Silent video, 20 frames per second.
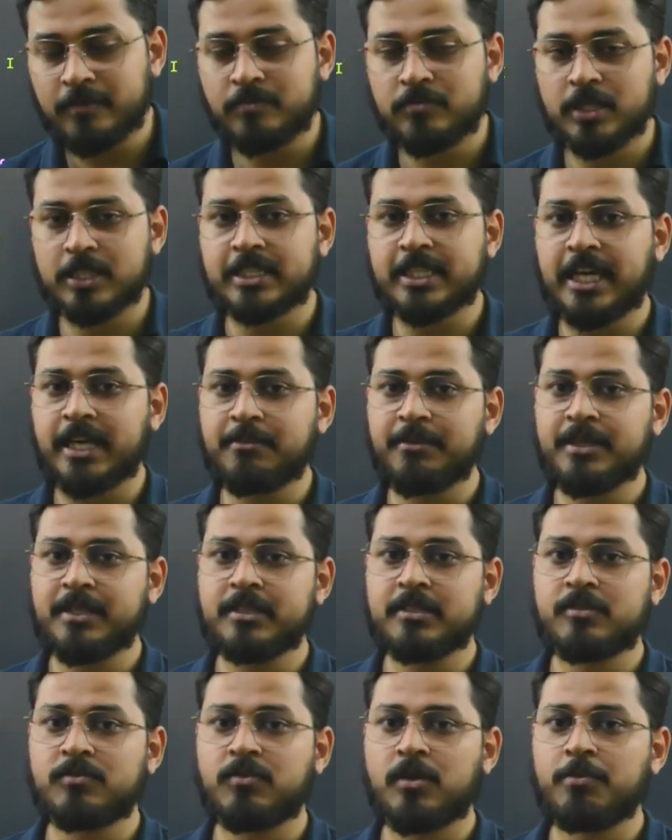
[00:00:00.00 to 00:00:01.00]
The timings
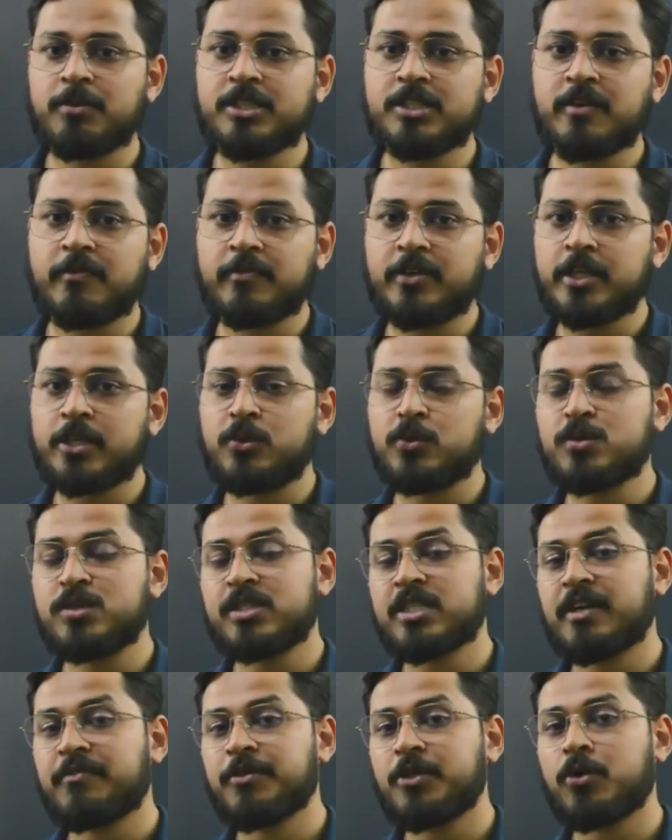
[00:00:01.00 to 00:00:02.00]
will be shifted to
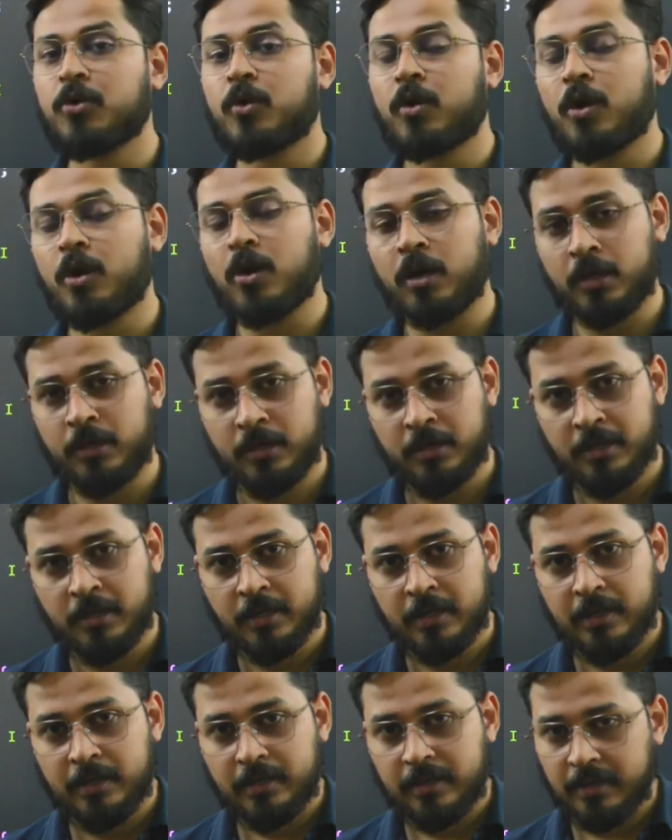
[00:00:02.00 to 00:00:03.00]
7 o'clock
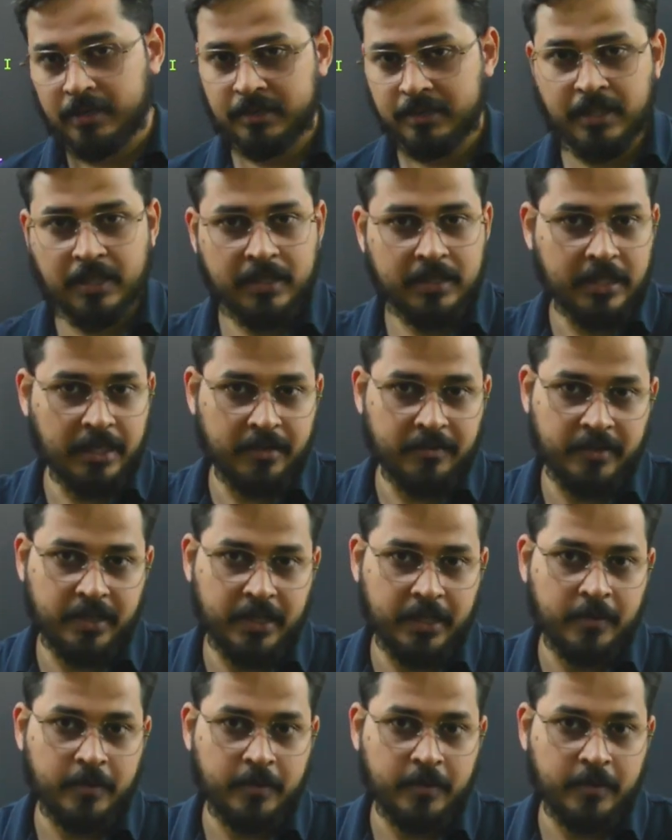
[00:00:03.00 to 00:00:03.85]
in the evening.